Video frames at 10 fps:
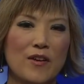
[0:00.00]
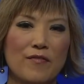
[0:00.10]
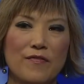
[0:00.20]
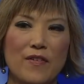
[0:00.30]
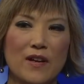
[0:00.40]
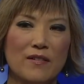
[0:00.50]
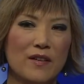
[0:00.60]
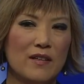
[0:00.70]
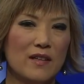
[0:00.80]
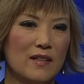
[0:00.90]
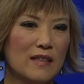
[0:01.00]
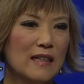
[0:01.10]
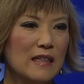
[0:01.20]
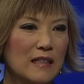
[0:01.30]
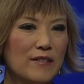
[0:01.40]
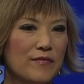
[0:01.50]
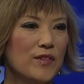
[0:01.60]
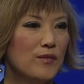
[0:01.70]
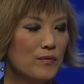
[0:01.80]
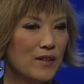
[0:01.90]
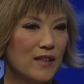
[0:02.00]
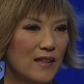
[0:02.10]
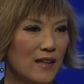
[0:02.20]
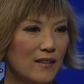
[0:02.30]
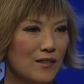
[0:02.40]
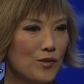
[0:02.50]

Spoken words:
very clear view what are the